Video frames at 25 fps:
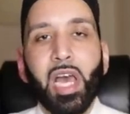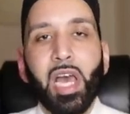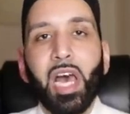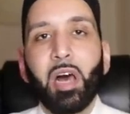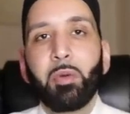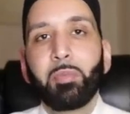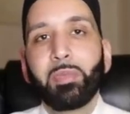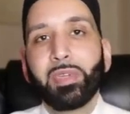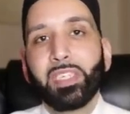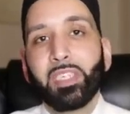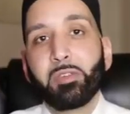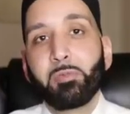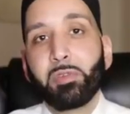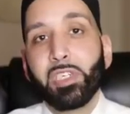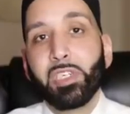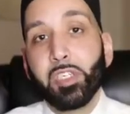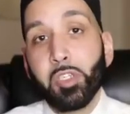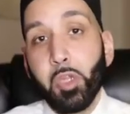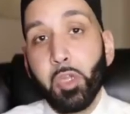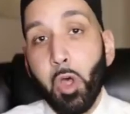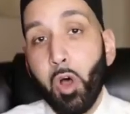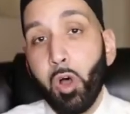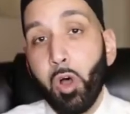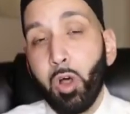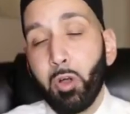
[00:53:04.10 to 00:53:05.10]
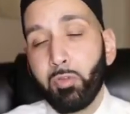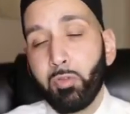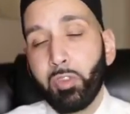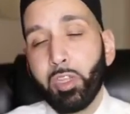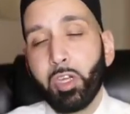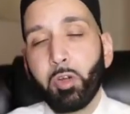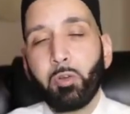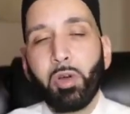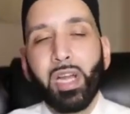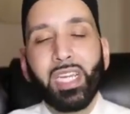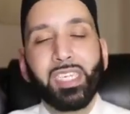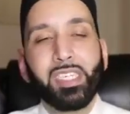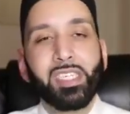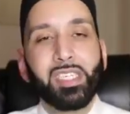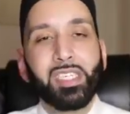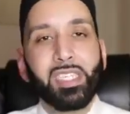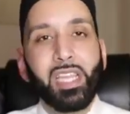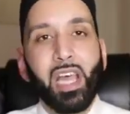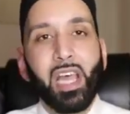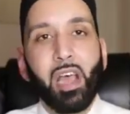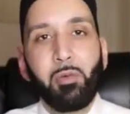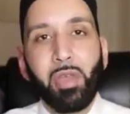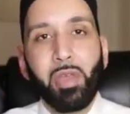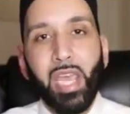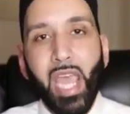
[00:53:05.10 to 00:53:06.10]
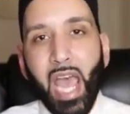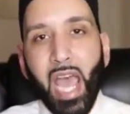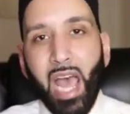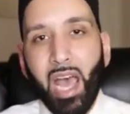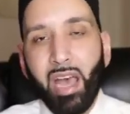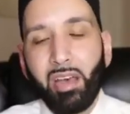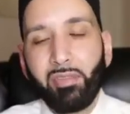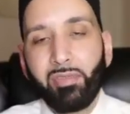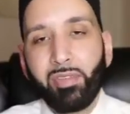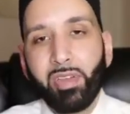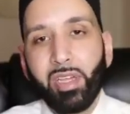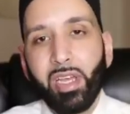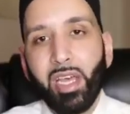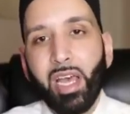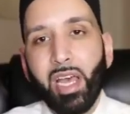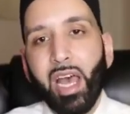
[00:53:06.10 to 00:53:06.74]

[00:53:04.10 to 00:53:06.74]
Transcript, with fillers: to help us resolve the grudges that we have.